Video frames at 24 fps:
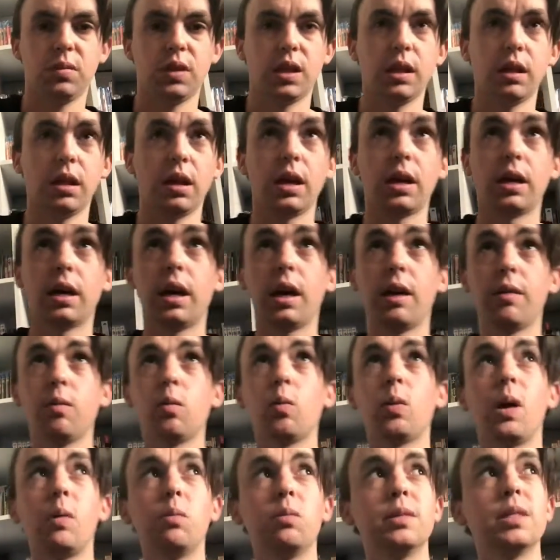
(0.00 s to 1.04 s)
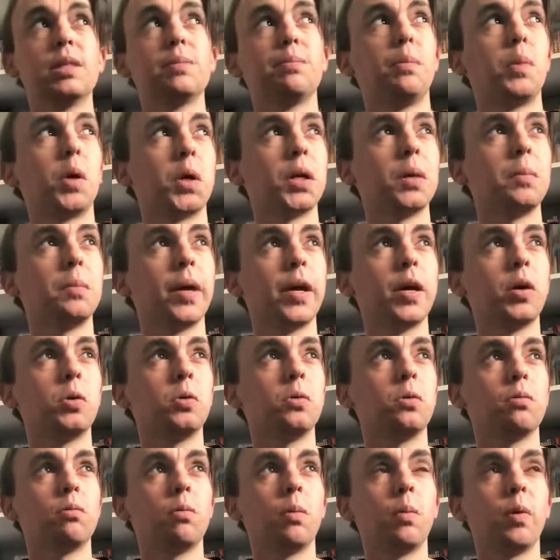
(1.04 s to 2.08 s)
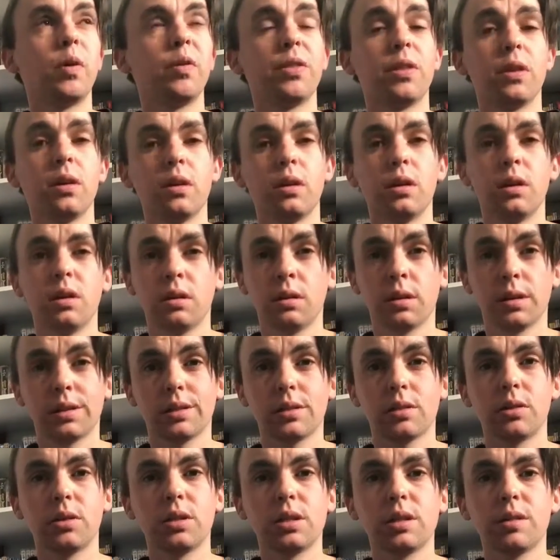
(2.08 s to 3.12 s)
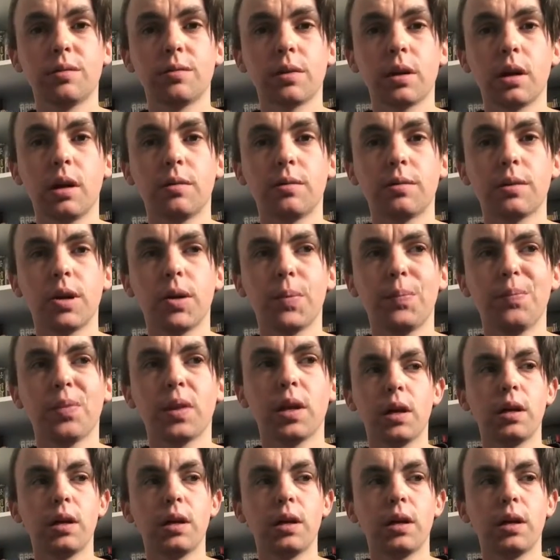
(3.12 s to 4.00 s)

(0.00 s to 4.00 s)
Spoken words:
the other one was Body Melt with the exclusive cover.